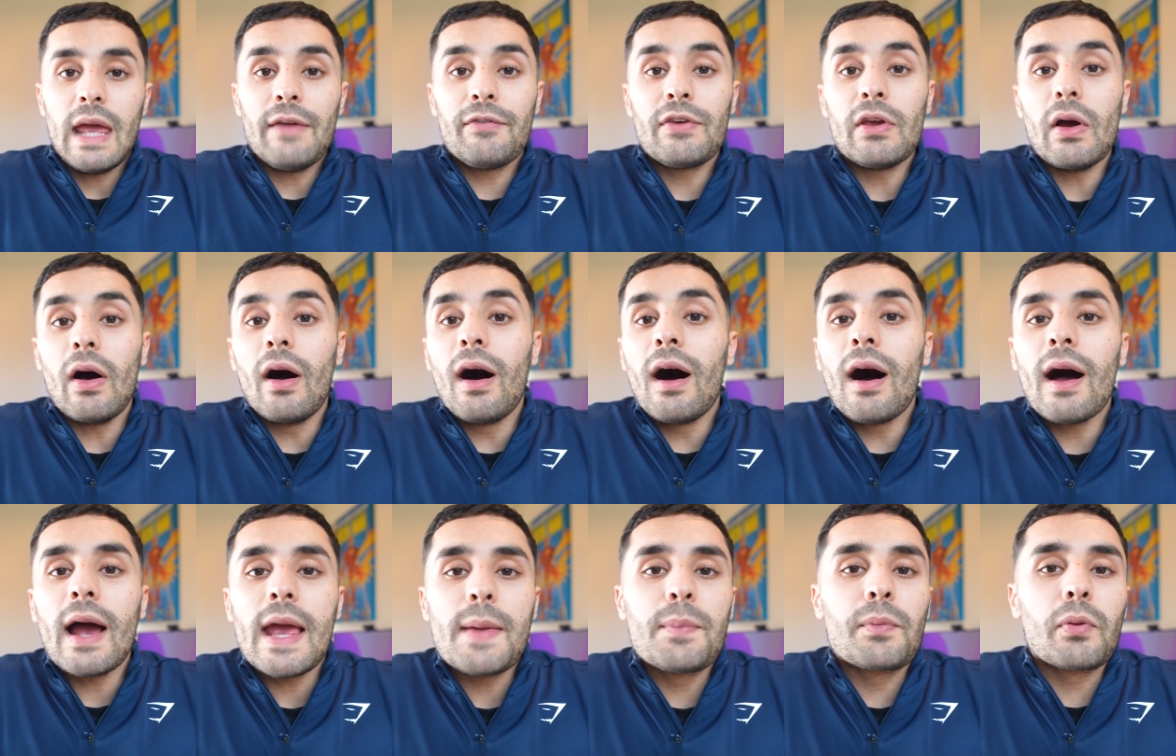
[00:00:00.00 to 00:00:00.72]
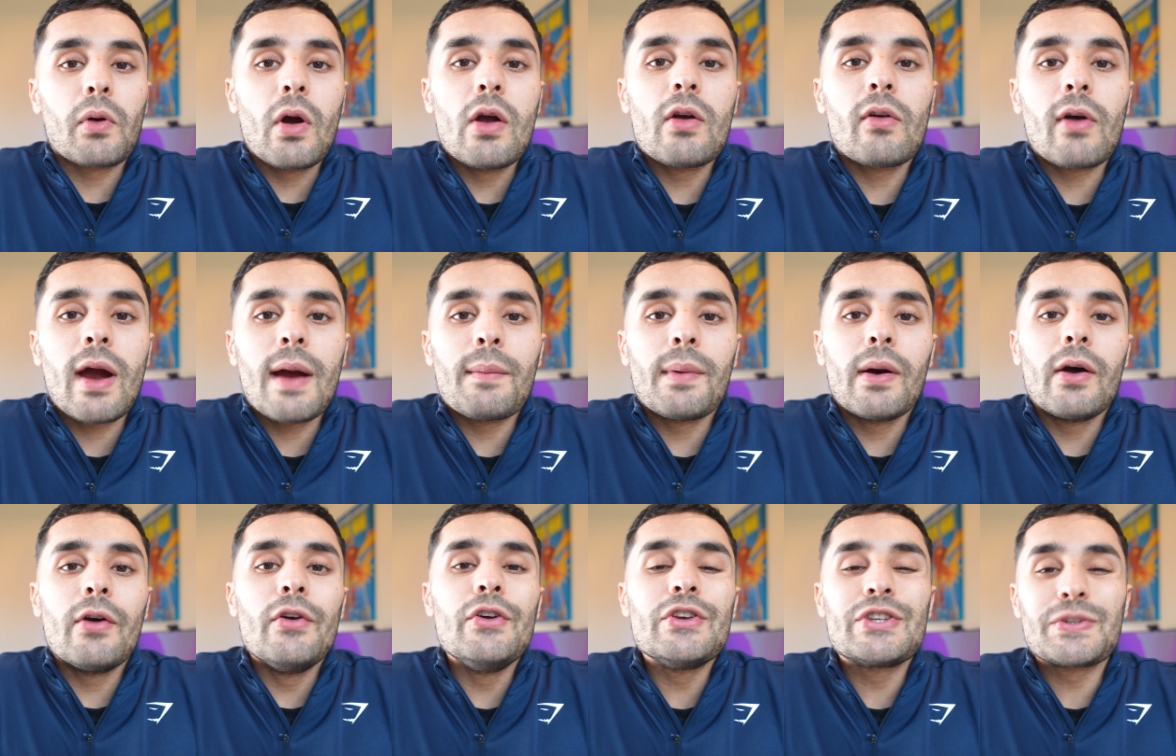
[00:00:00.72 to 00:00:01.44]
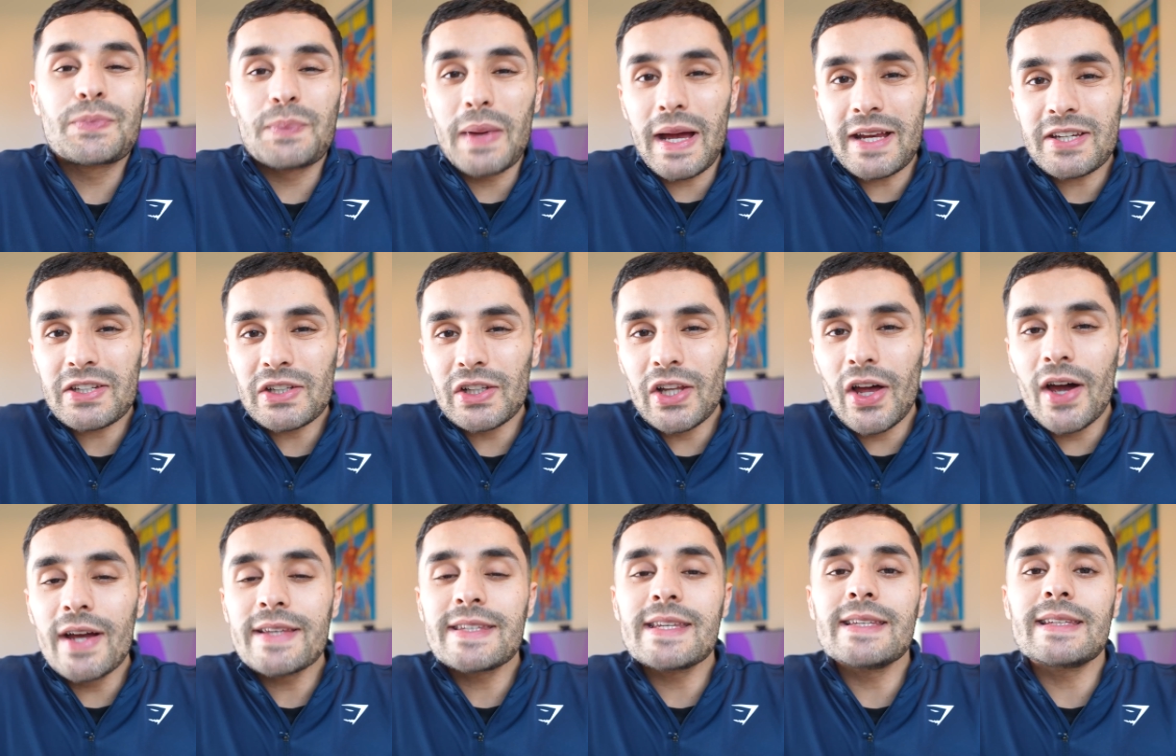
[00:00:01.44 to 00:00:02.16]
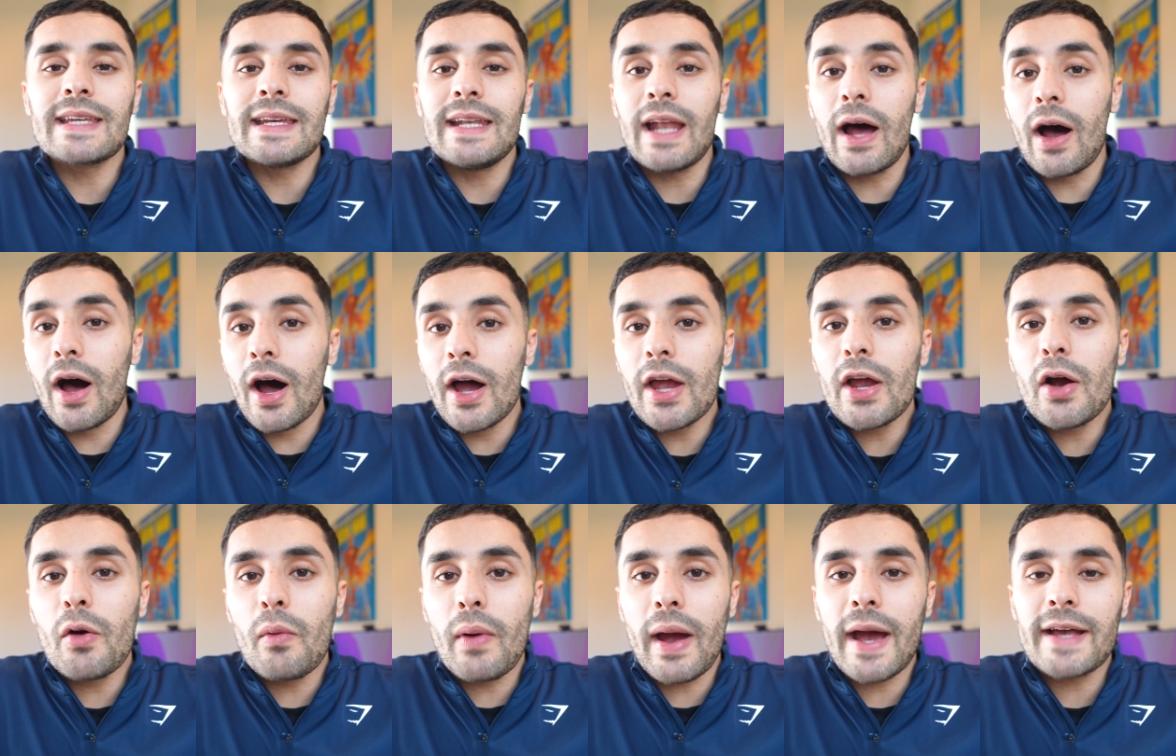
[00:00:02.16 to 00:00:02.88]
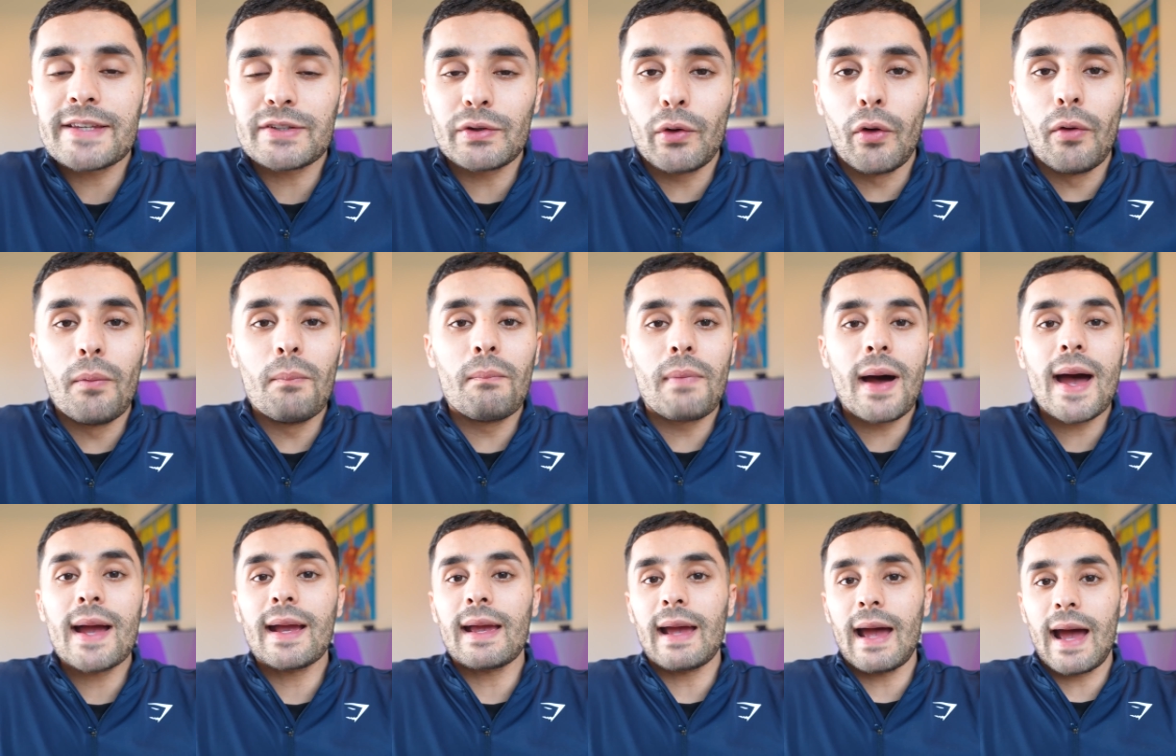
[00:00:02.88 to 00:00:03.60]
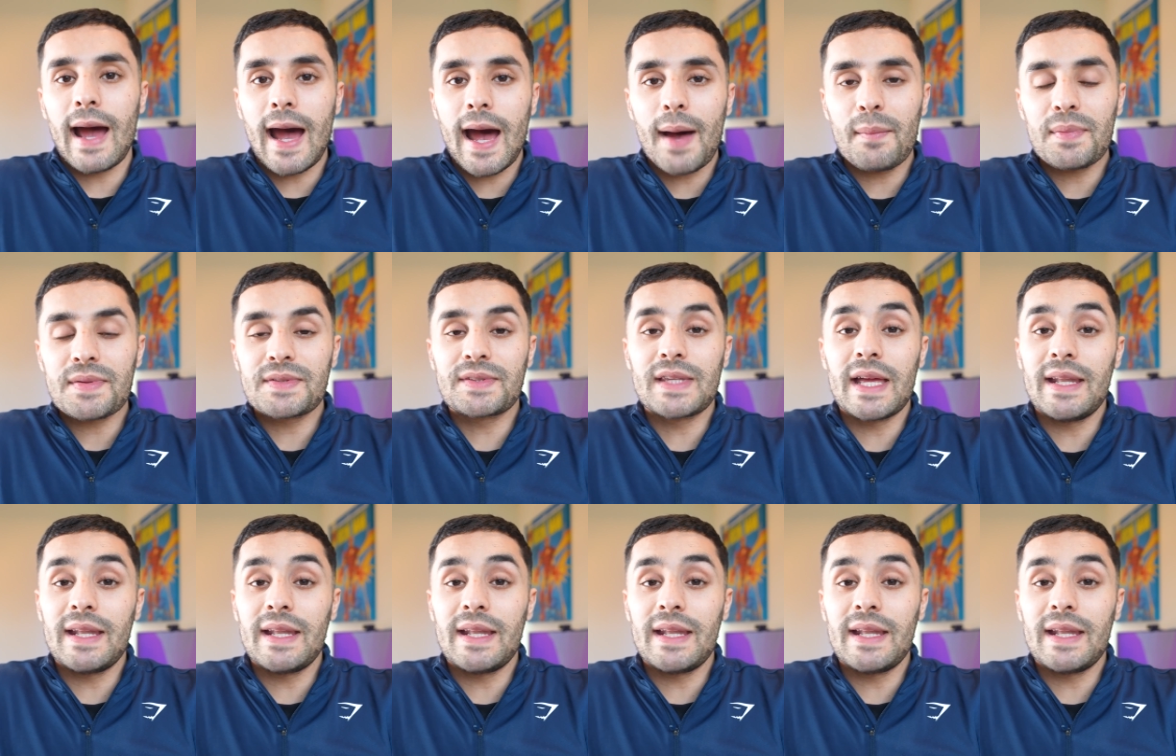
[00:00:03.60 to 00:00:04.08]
If you are a programmer who specializes in iOS or Mac apps,